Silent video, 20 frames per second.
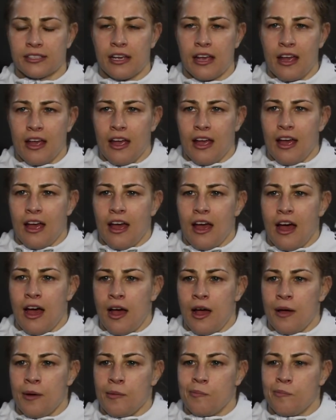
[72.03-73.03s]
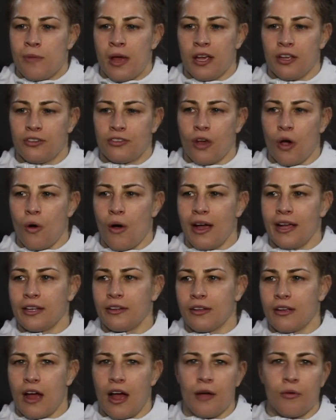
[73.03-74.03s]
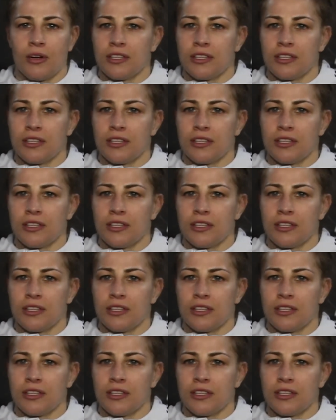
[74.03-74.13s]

So I